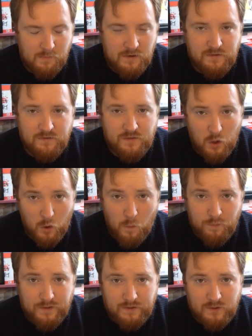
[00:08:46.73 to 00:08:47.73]
I mean, the
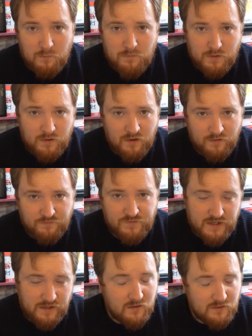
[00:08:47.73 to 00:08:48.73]
opening number of
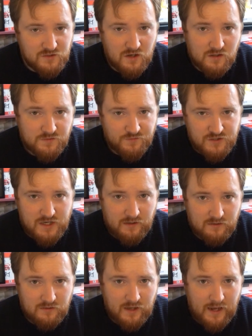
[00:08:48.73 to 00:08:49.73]
Jellicle Songs for
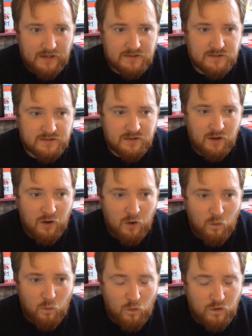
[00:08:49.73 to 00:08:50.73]
Jellicle Cats
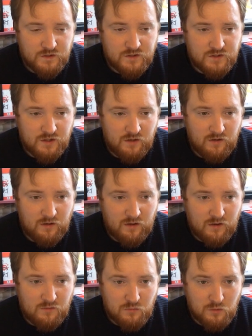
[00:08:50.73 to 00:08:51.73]
was
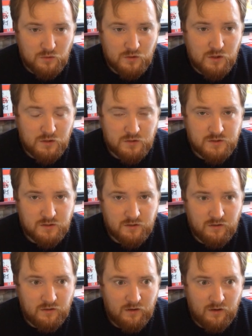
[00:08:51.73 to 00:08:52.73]
a roller
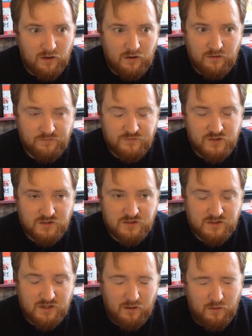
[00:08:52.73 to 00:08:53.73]
coaster of
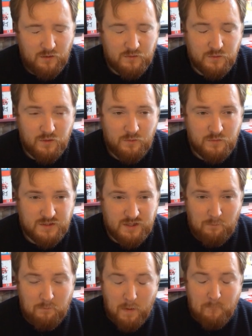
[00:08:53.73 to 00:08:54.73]
just... it was
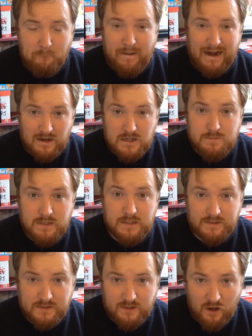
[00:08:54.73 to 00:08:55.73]
a
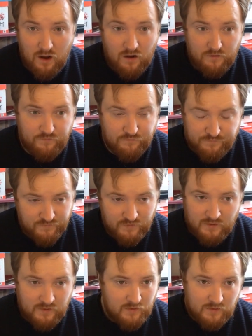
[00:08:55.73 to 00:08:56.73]
bombardment of